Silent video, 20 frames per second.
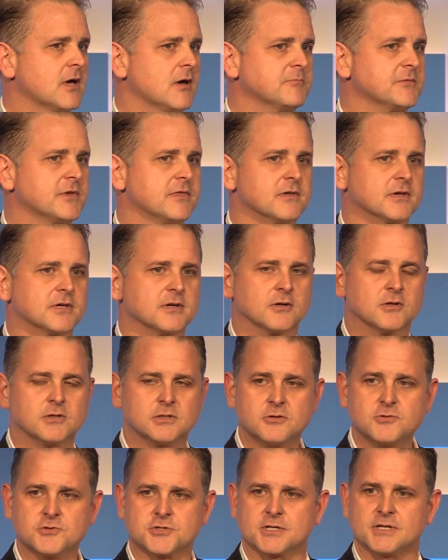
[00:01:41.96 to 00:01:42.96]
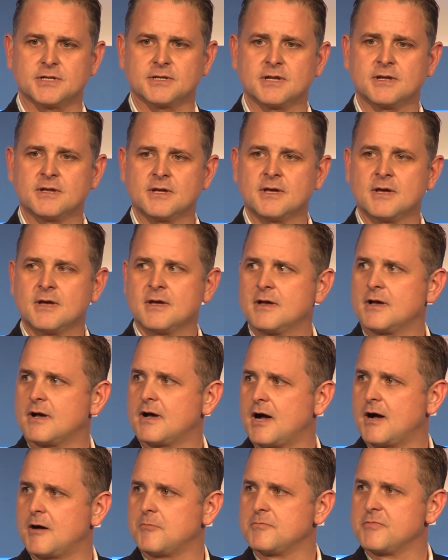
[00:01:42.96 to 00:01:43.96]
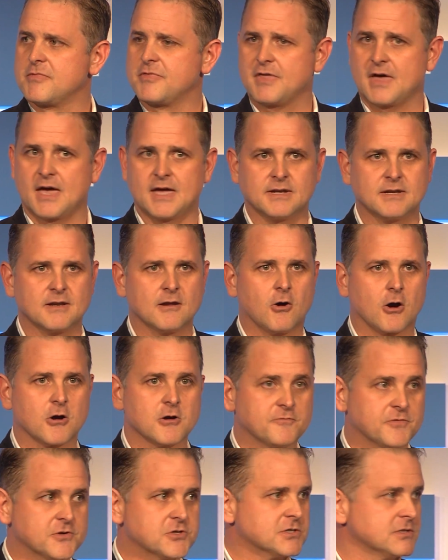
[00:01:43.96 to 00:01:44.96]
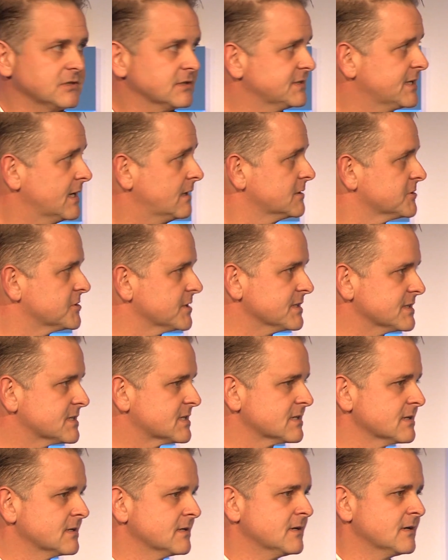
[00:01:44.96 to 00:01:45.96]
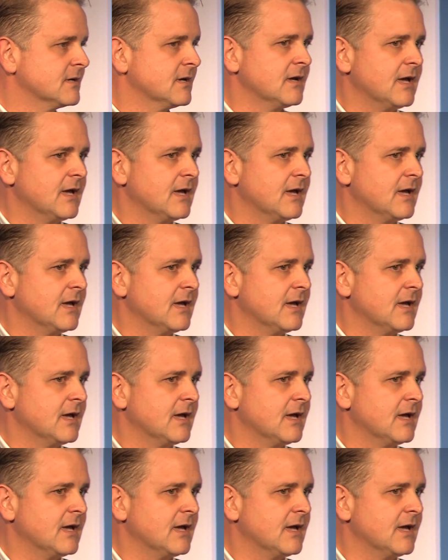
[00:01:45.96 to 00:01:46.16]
come to the conclusion that artificial intelligence